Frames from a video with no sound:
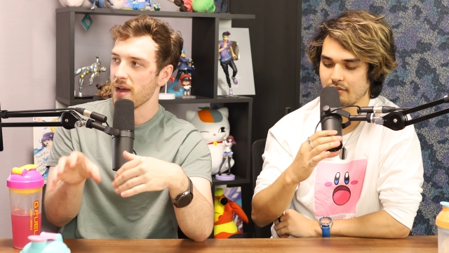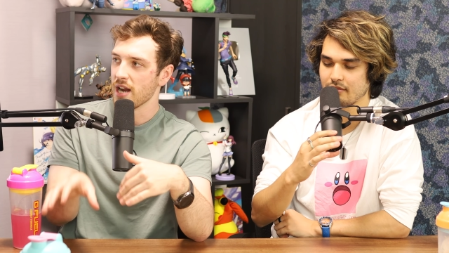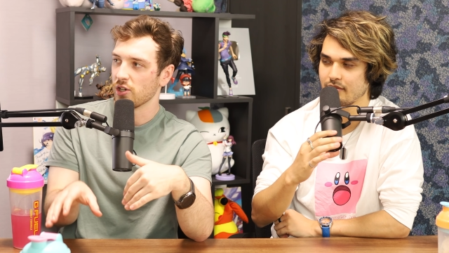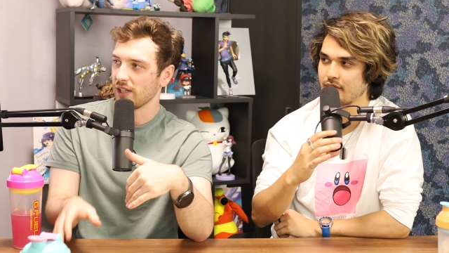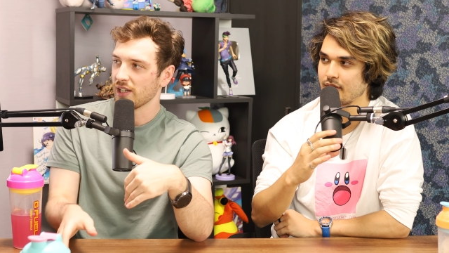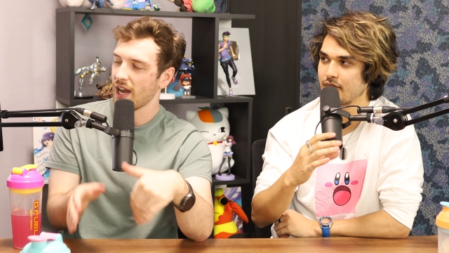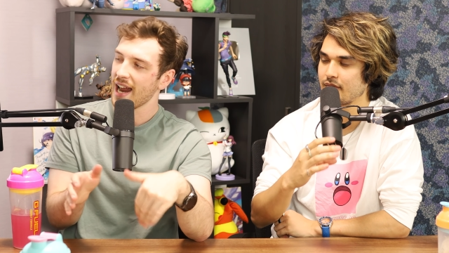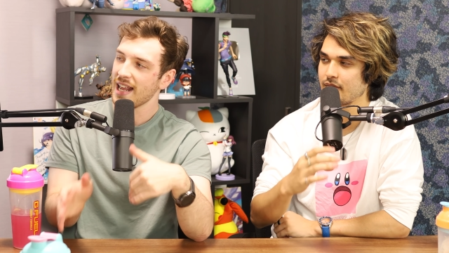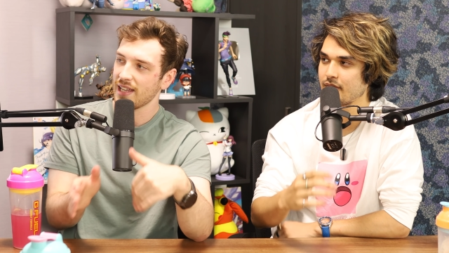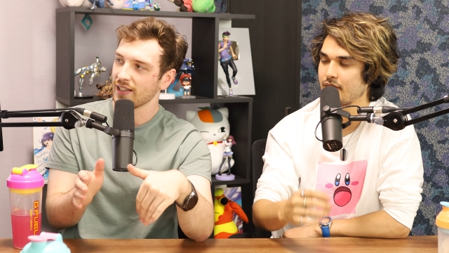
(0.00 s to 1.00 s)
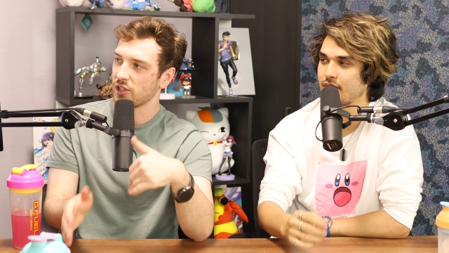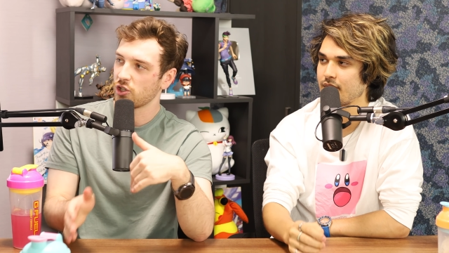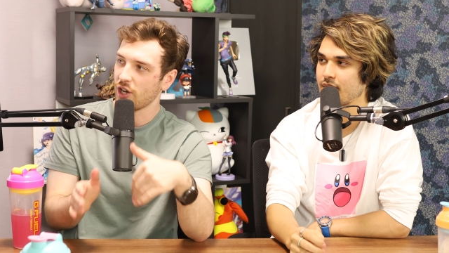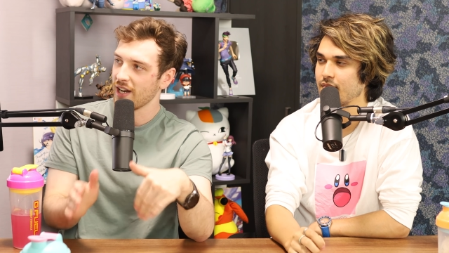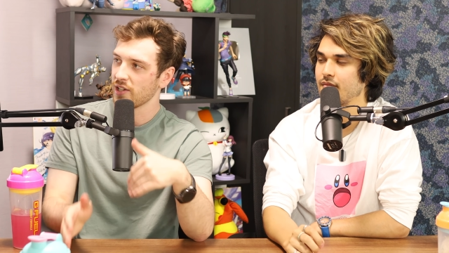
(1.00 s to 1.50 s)
Speaker 1: majorly? Is there anything that's
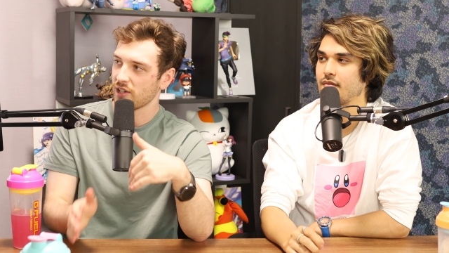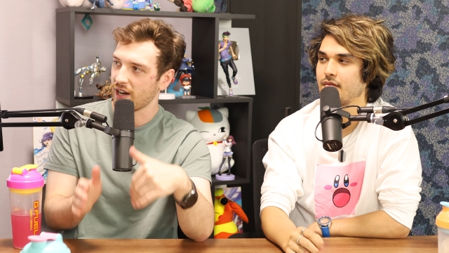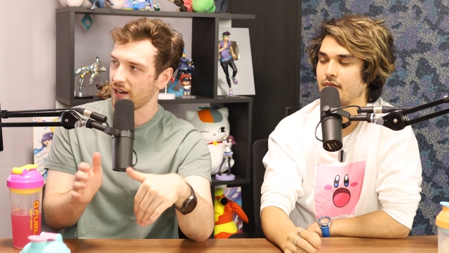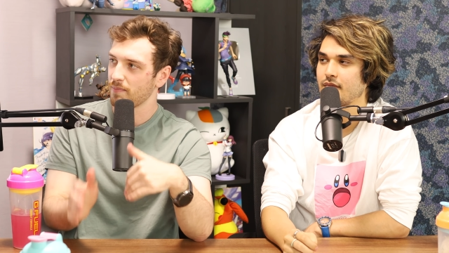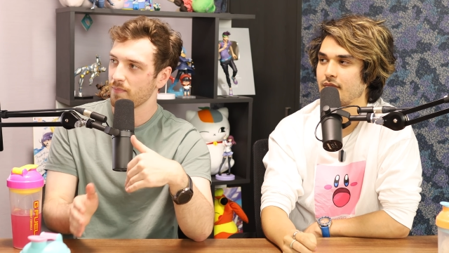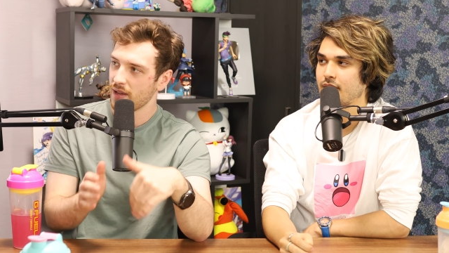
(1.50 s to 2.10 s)
changed, like?